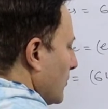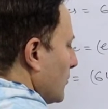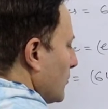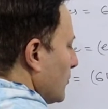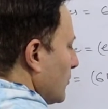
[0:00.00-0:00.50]

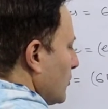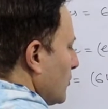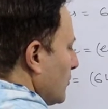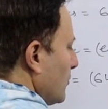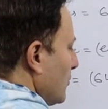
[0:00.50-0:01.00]

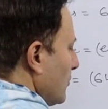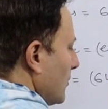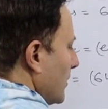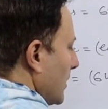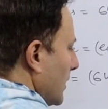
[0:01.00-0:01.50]
22
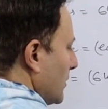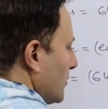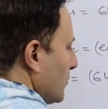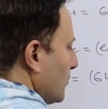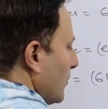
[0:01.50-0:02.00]
and
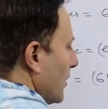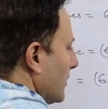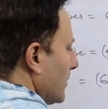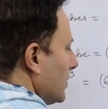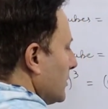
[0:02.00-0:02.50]

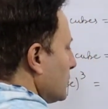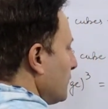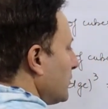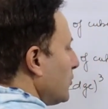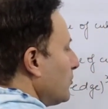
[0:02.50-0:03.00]
21. So
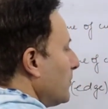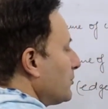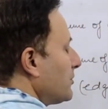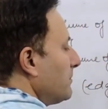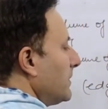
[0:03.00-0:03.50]
we are talking
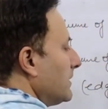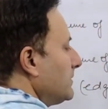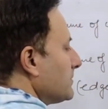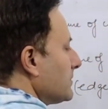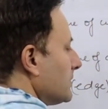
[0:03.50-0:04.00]
about
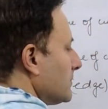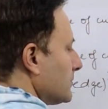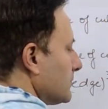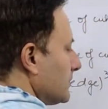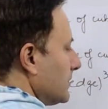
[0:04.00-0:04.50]
triplets.
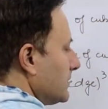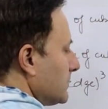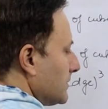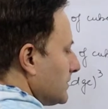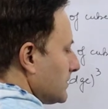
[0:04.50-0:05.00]
So this
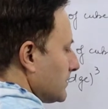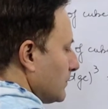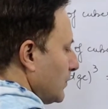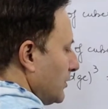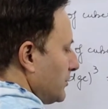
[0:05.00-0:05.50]
is
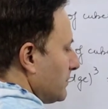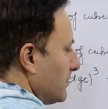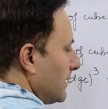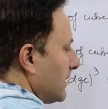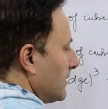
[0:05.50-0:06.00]
one
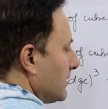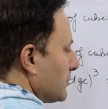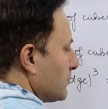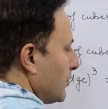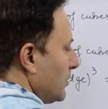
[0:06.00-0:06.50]
triplet and this
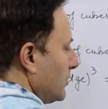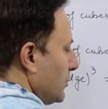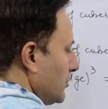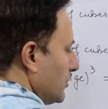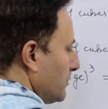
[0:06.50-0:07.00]
is one,
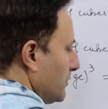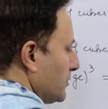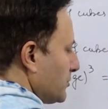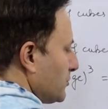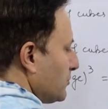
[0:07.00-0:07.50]
which
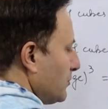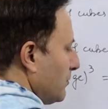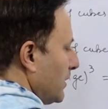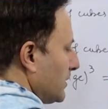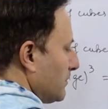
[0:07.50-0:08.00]
means 2
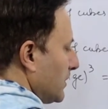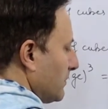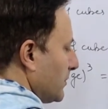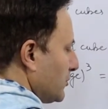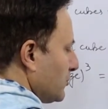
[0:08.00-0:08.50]
multiplied
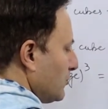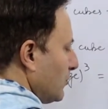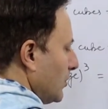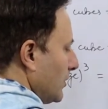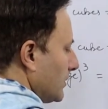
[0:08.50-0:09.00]
by
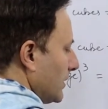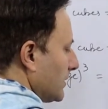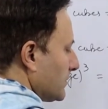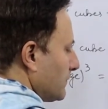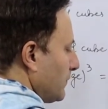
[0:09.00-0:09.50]
2, that
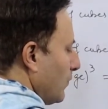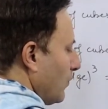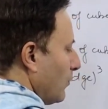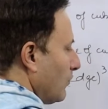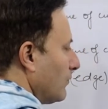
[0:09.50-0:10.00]
is
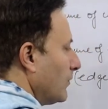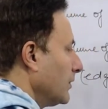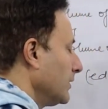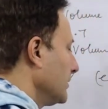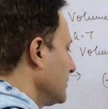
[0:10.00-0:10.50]
4.
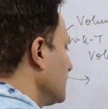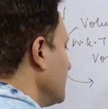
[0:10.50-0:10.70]
So